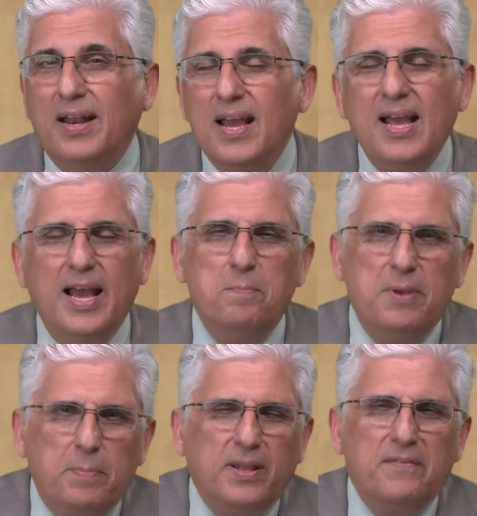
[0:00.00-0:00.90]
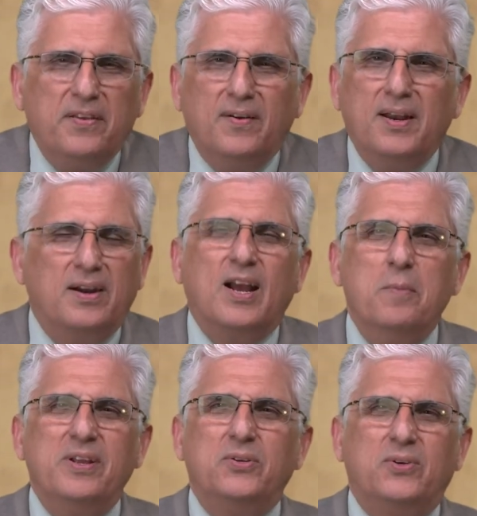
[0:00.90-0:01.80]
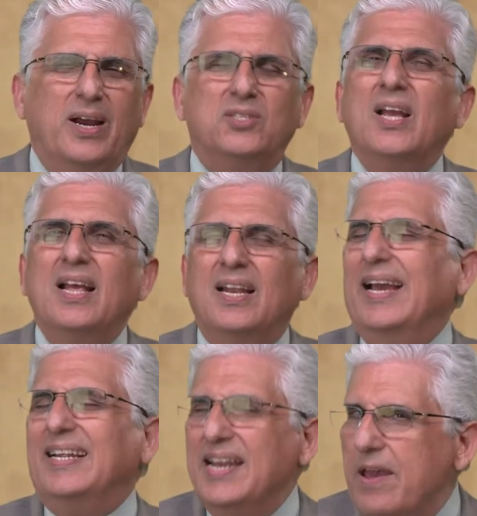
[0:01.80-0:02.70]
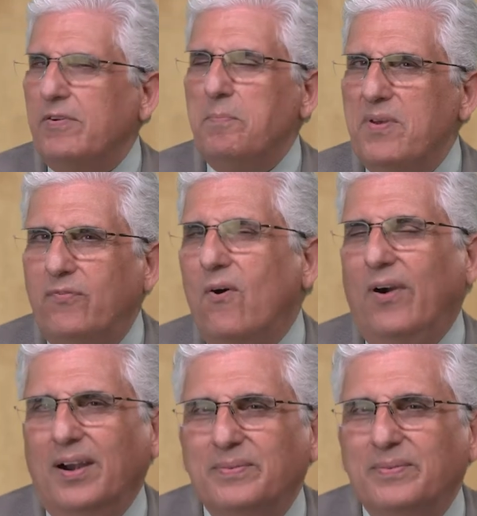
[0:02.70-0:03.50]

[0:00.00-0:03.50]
And people of Iran are coming to Christ like never before.